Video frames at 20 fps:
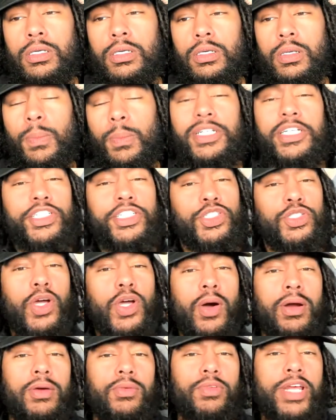But did you go
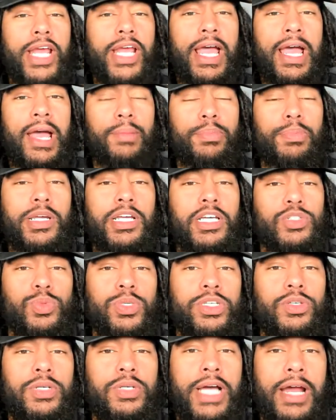to rehab? Because when
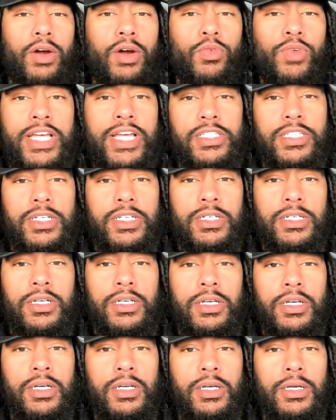you got arrested,
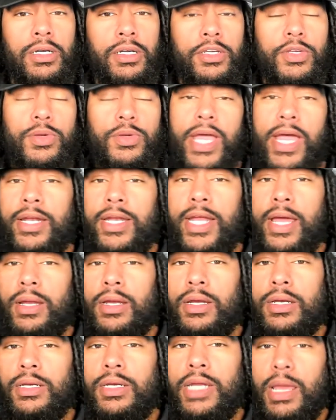you had
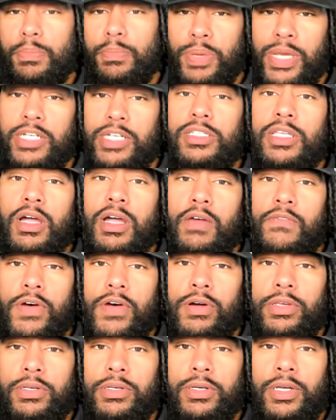that pink stuff on
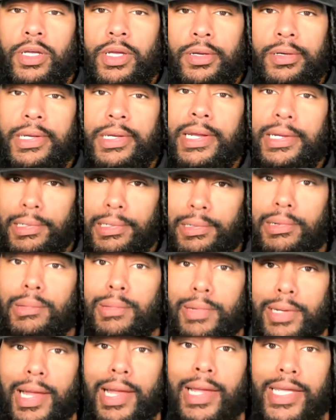you. You had the
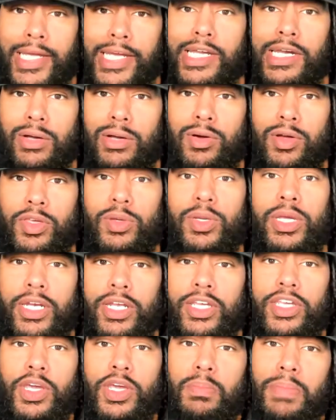cocaine on you. And
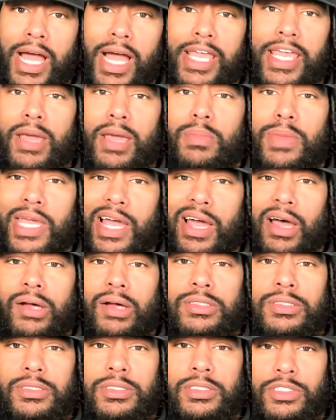in your Miami
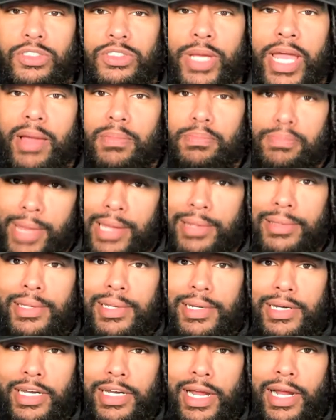house, you had meth
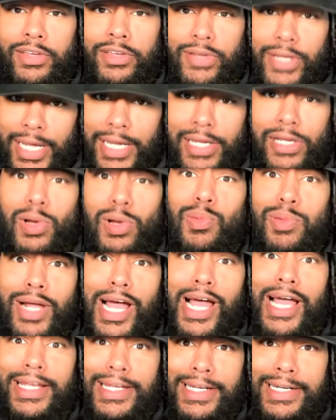in there. You had
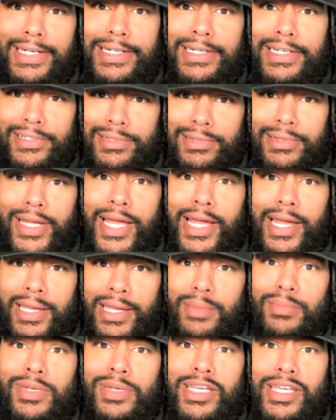cocaine and you had
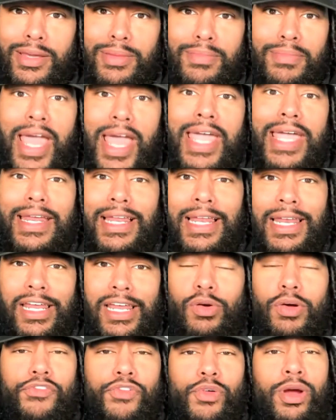MDMA in the
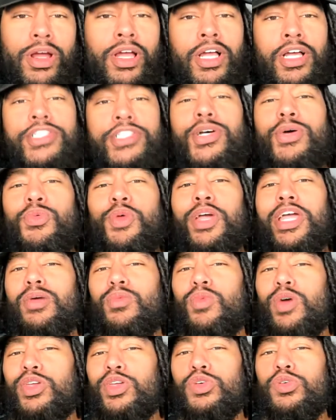liquid form. So when
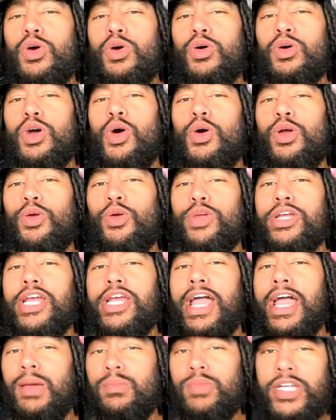were you gonna go to
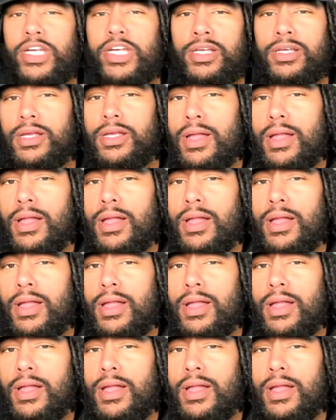rehab, Diddy?